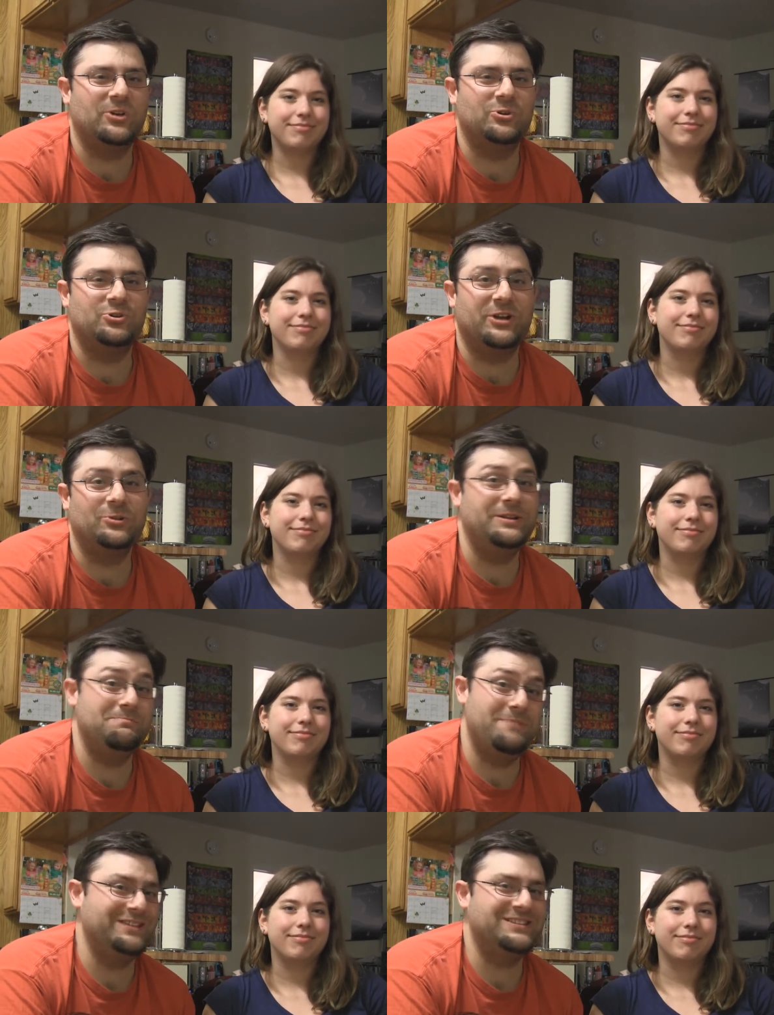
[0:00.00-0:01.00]
Speaker 1: Doctor Jekyll and
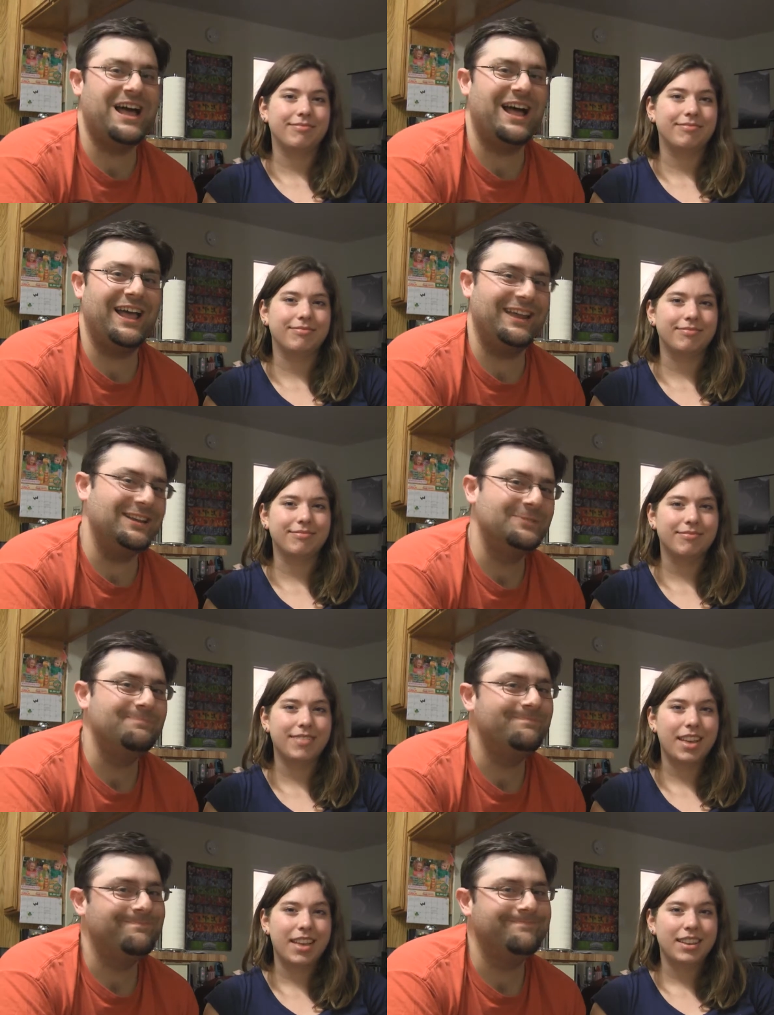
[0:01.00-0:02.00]
Ms. Hyde.
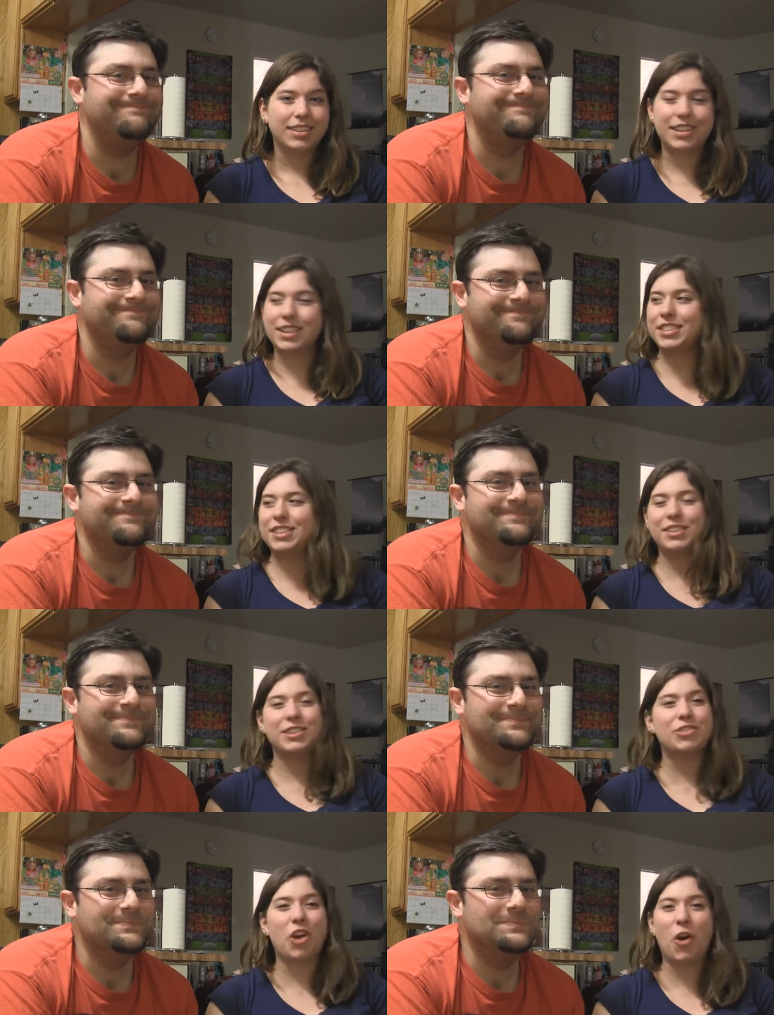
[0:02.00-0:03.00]
Speaker 2: Because this
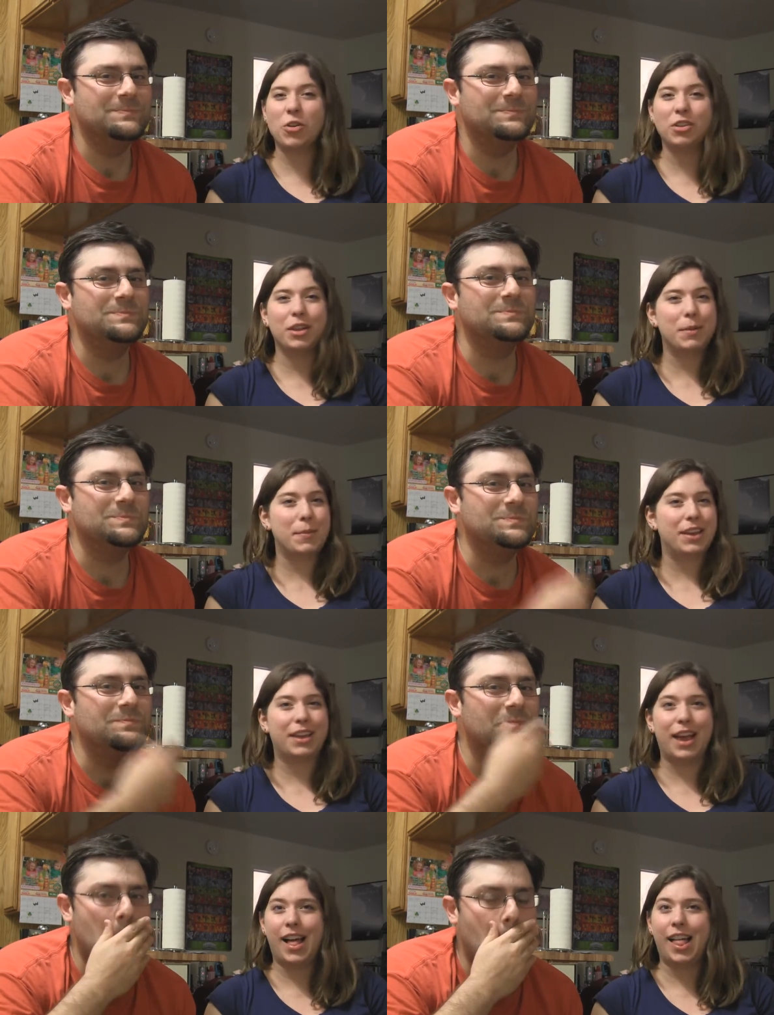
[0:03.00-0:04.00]
could totally be a
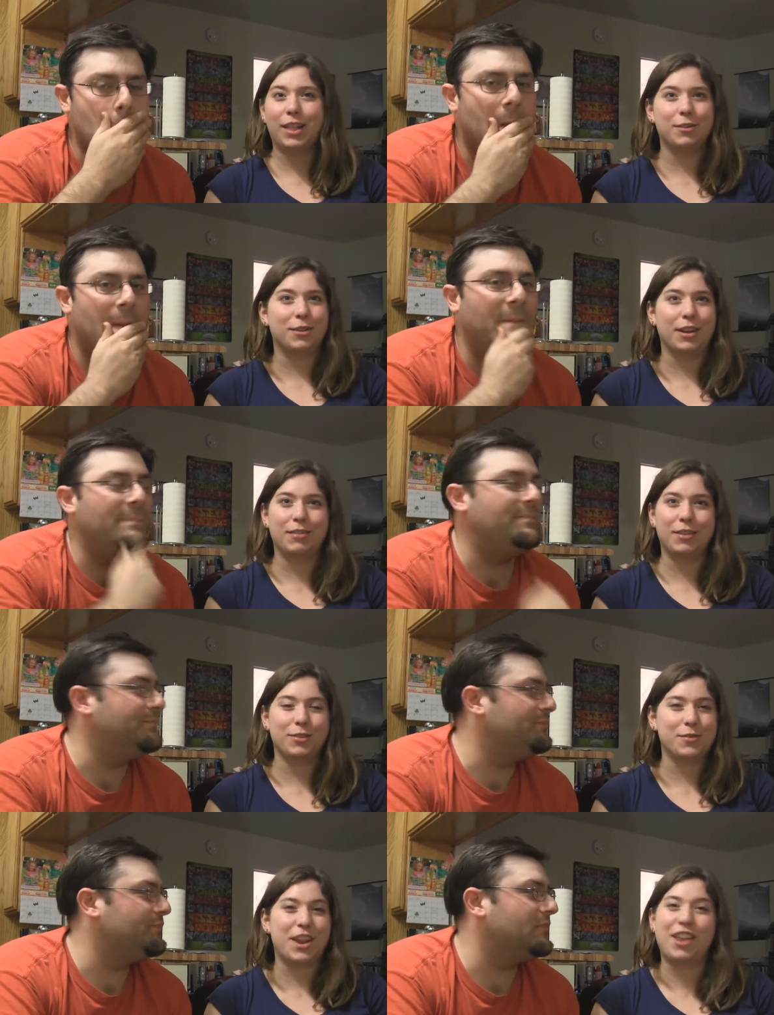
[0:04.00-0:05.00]
gay allegory if you
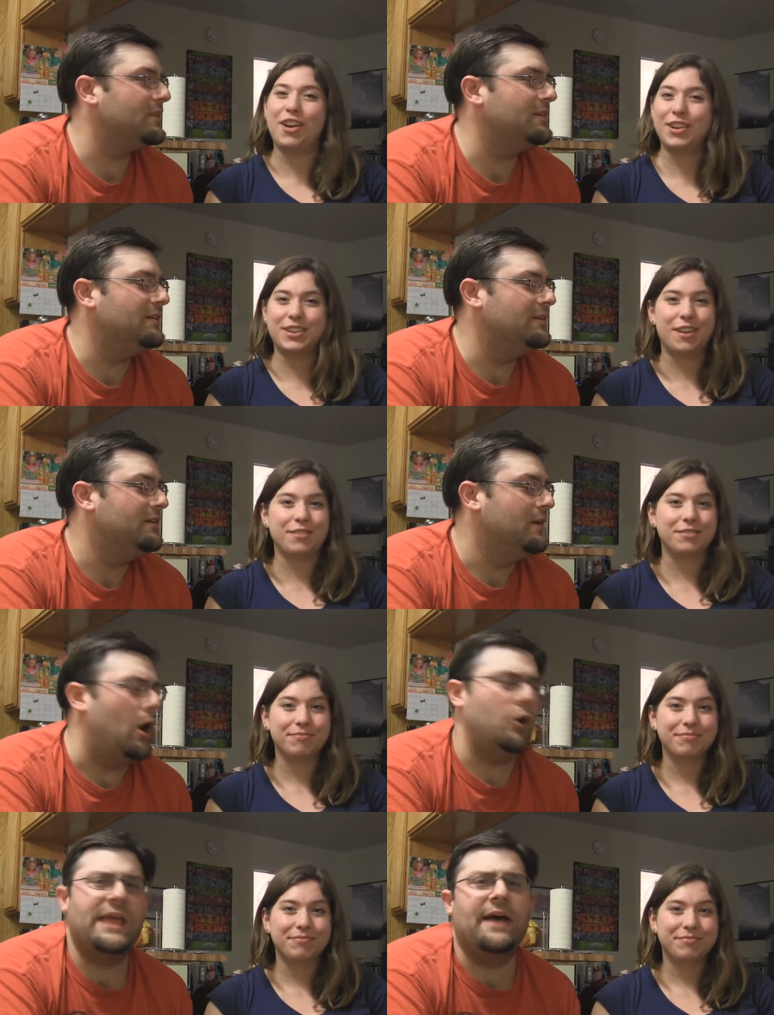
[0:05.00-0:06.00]
squinted hard enough.
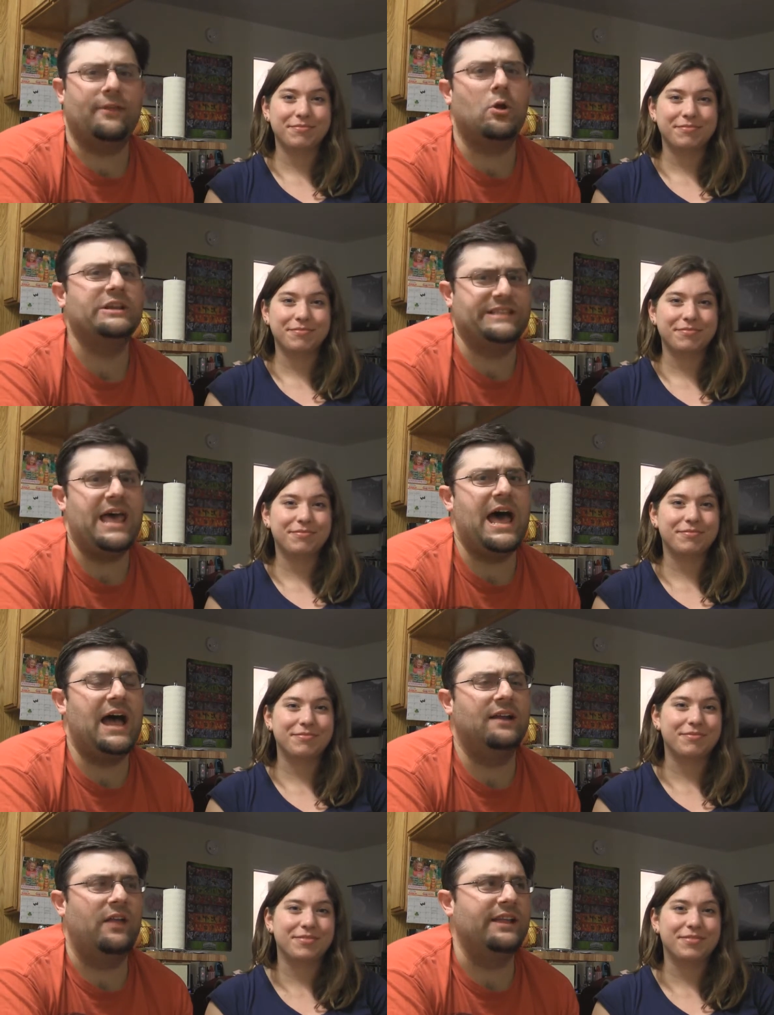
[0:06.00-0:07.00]
Speaker 1: Oh yeah, there is
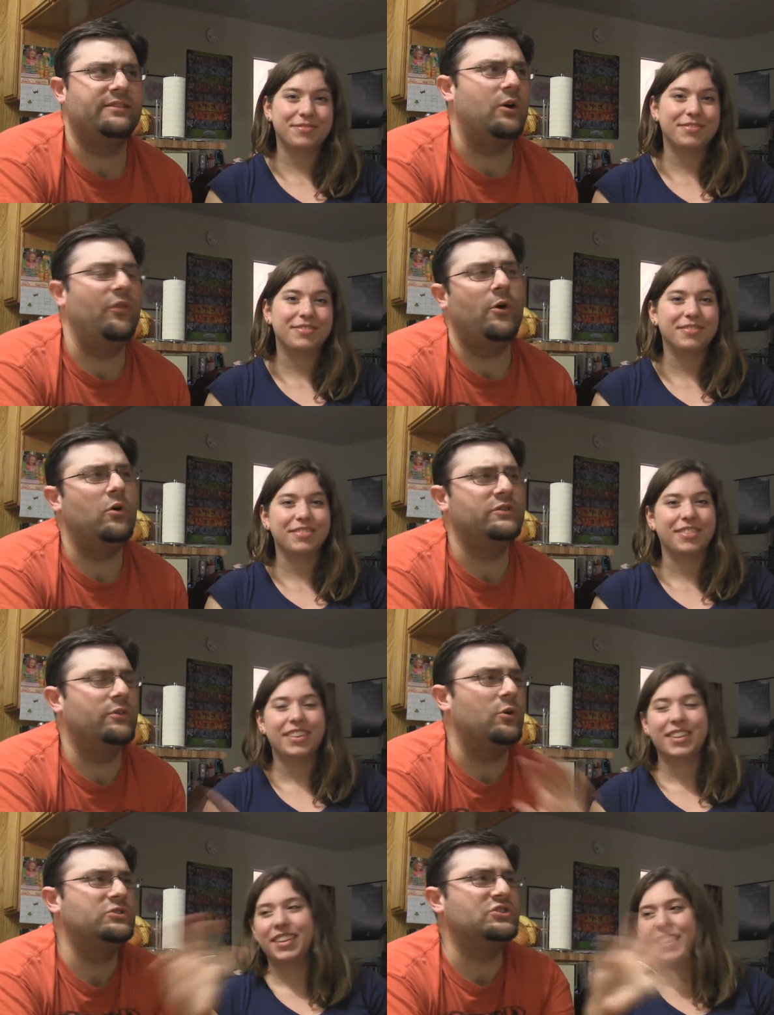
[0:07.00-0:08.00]
that. Like the the whole,
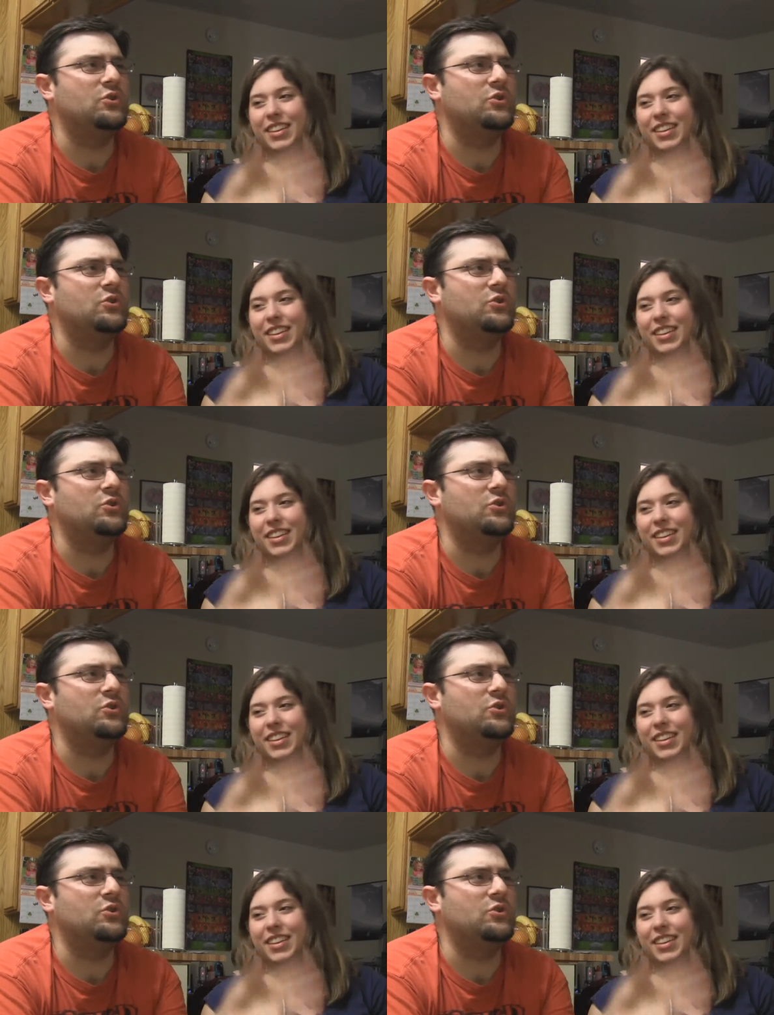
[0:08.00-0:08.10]
the whole